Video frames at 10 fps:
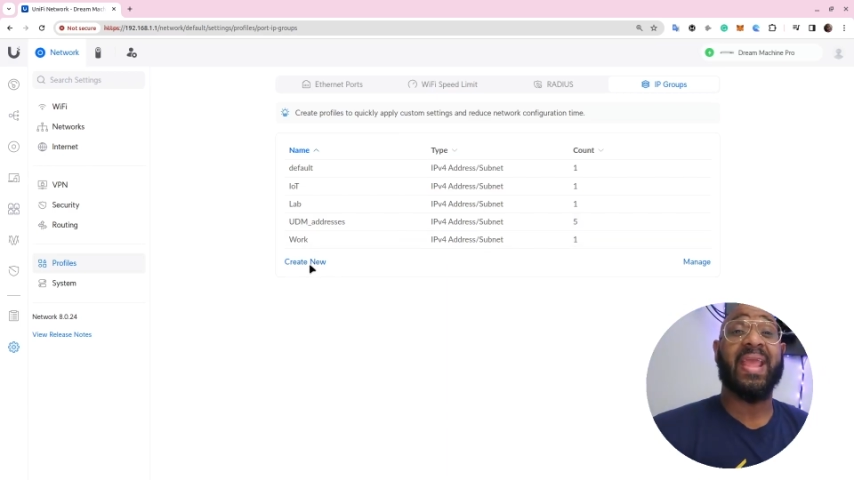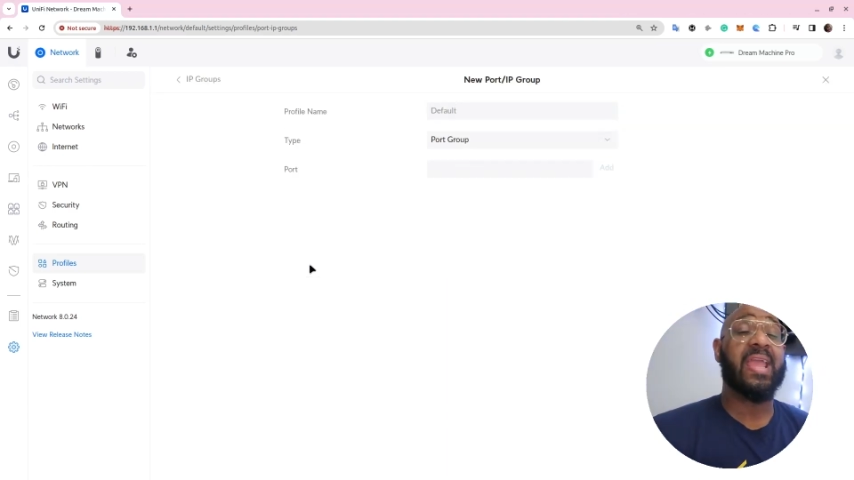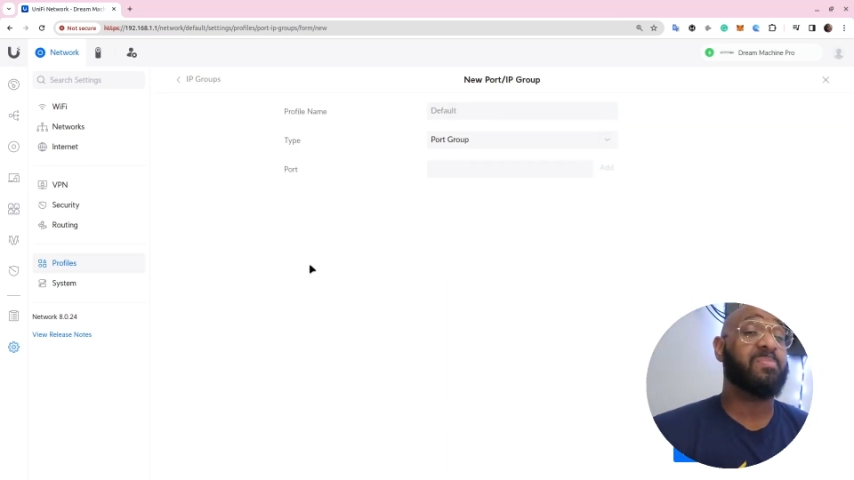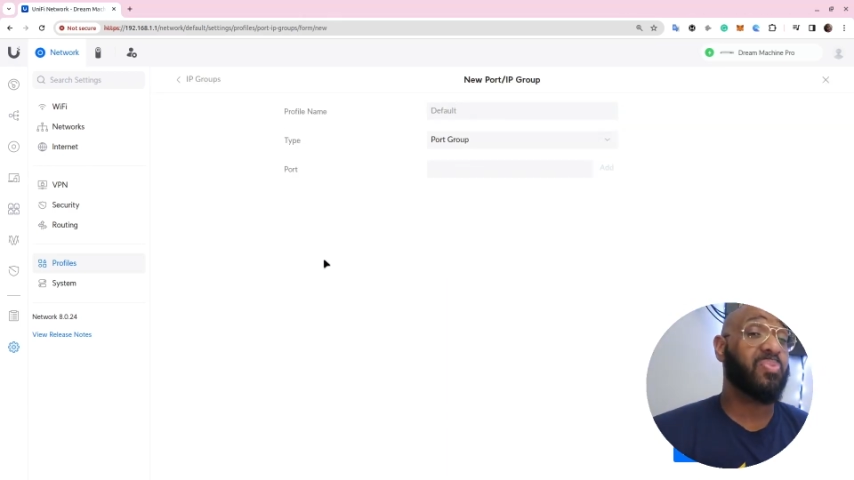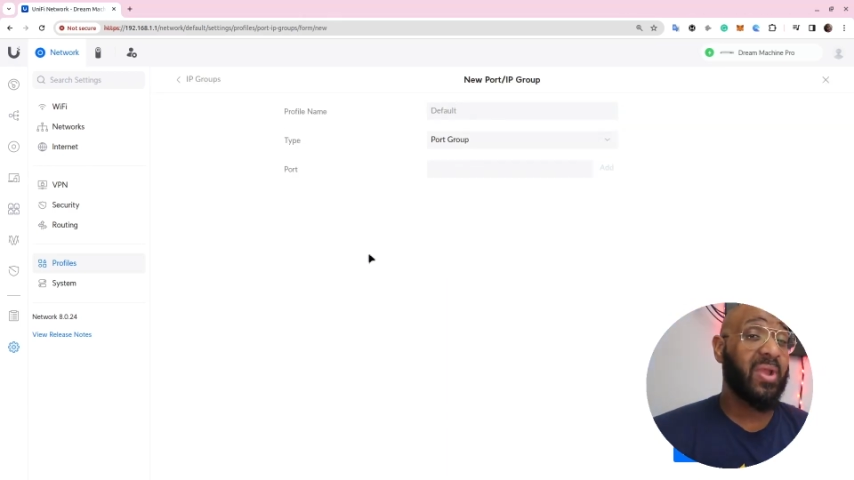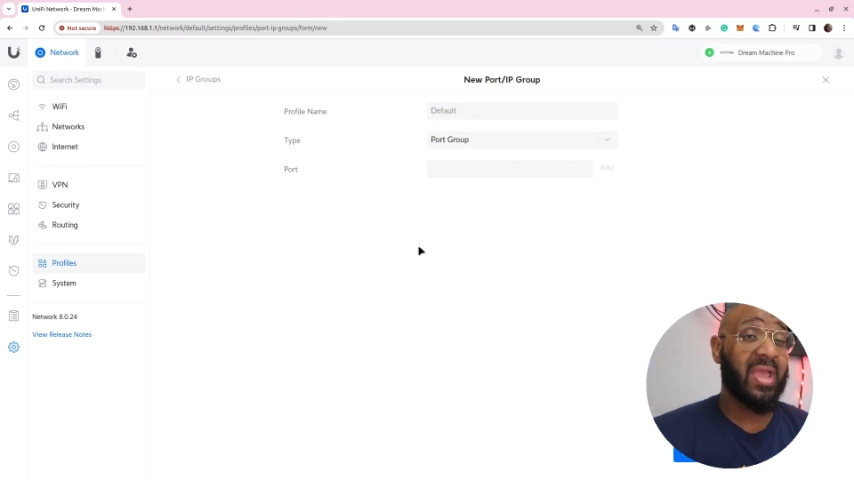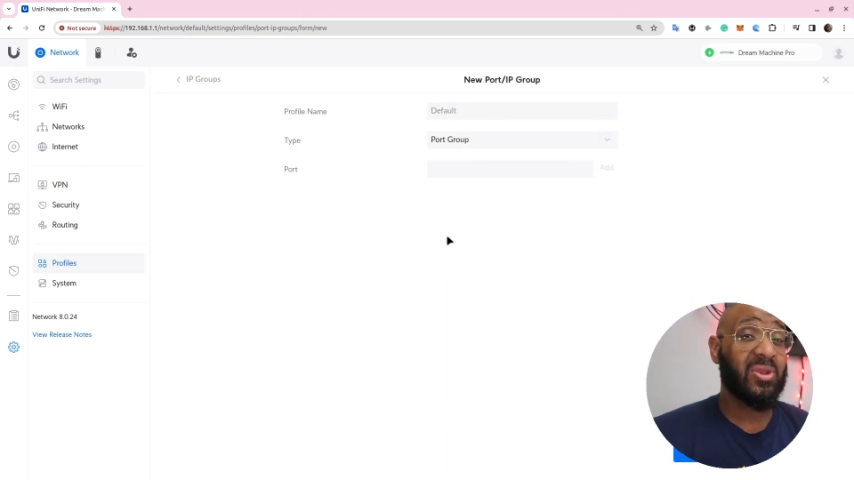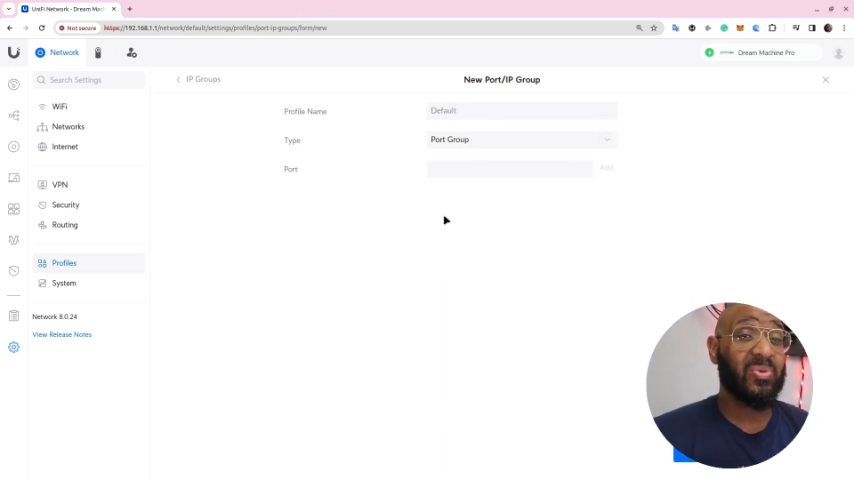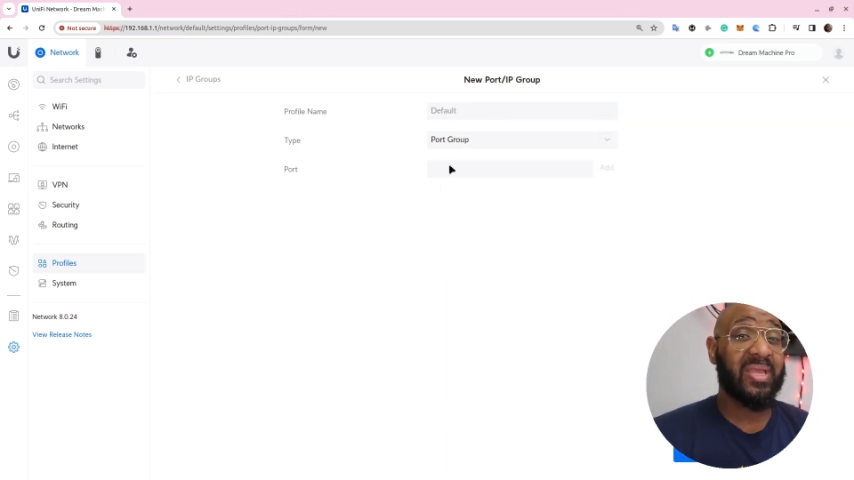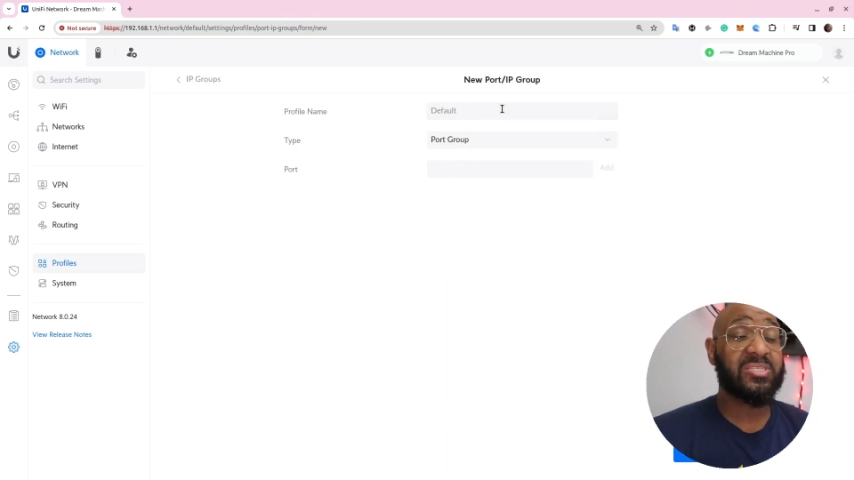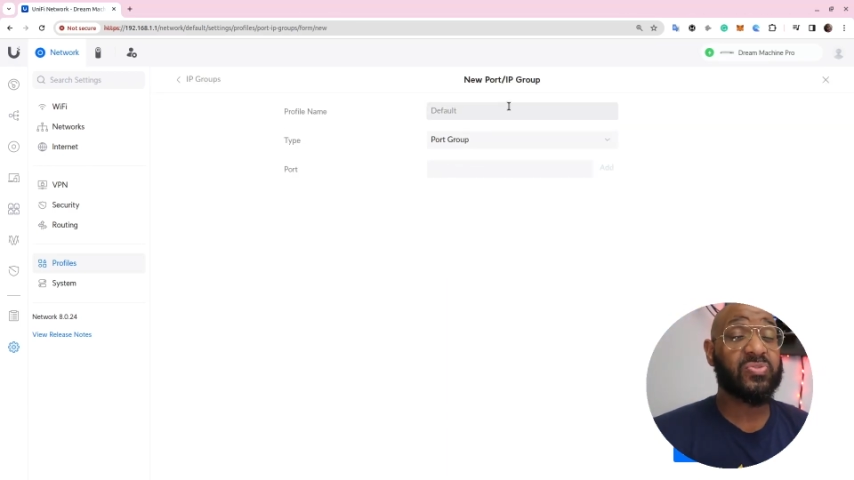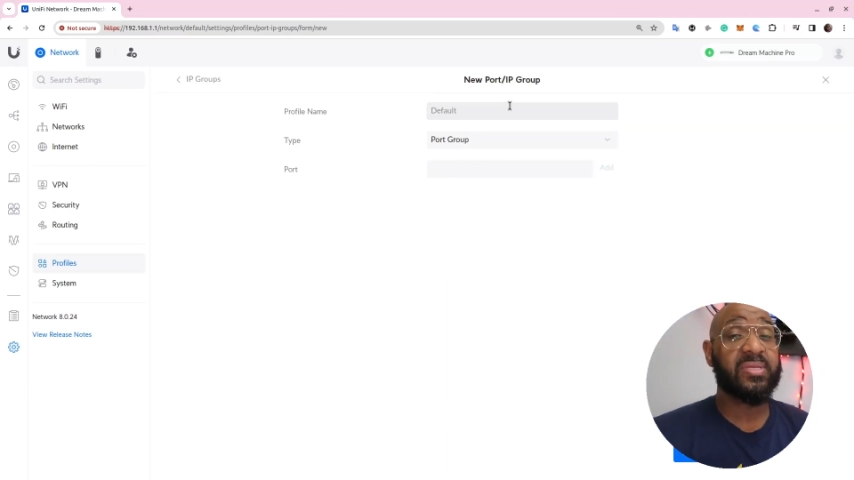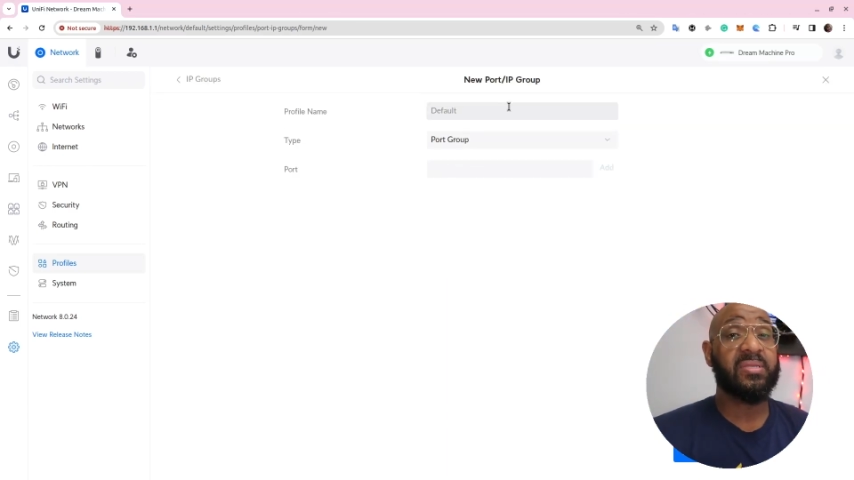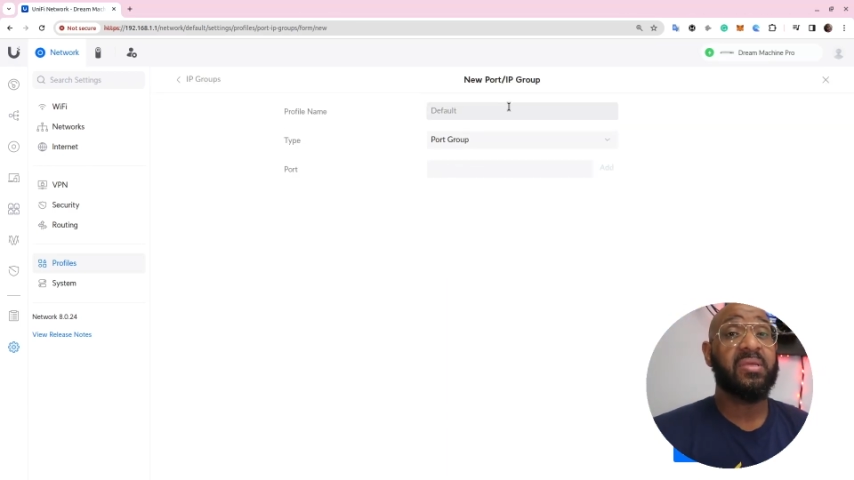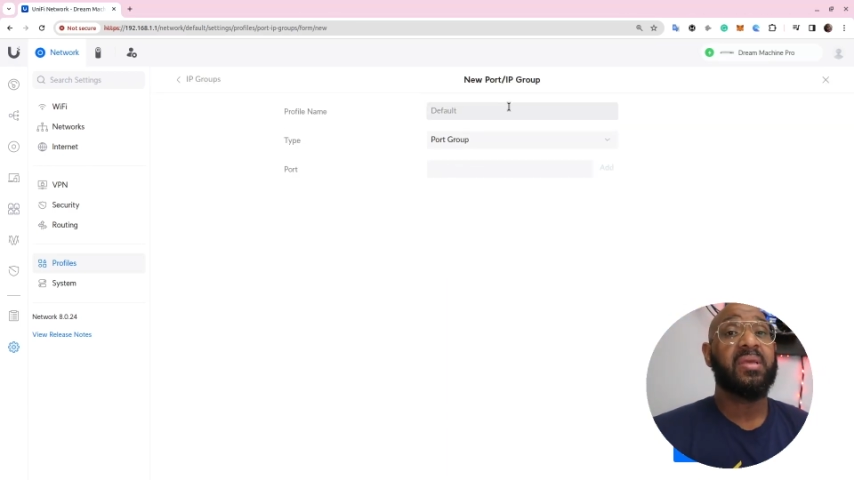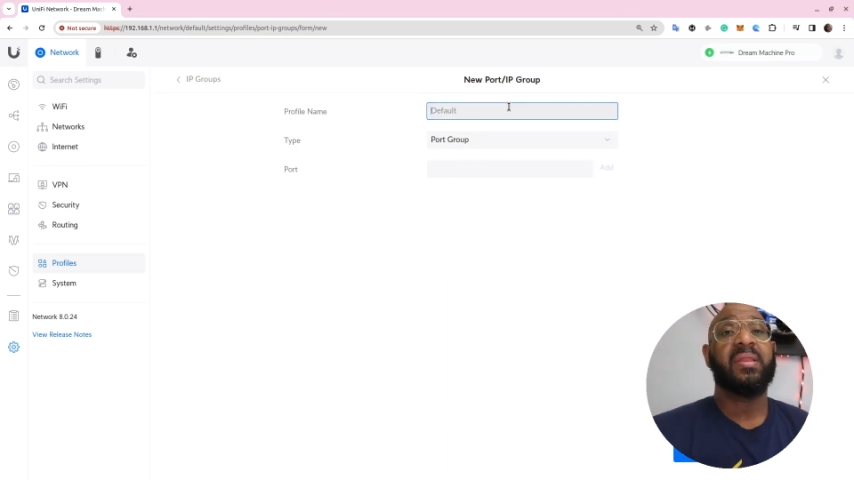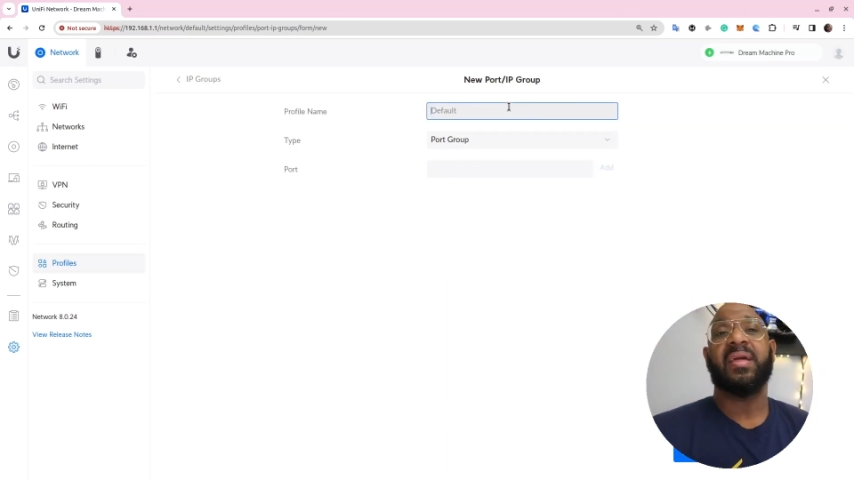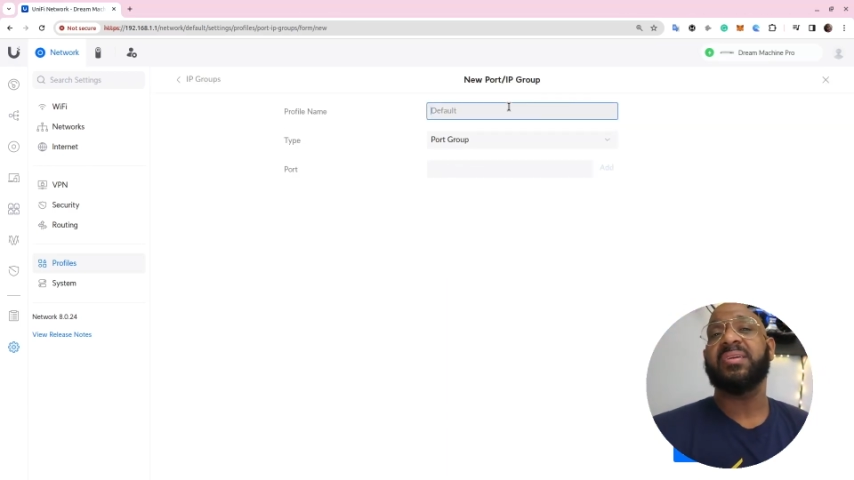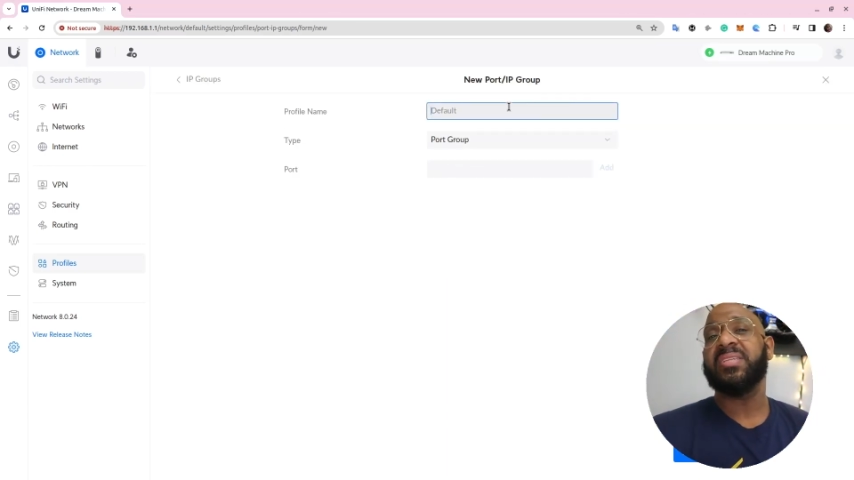create a brand new entry.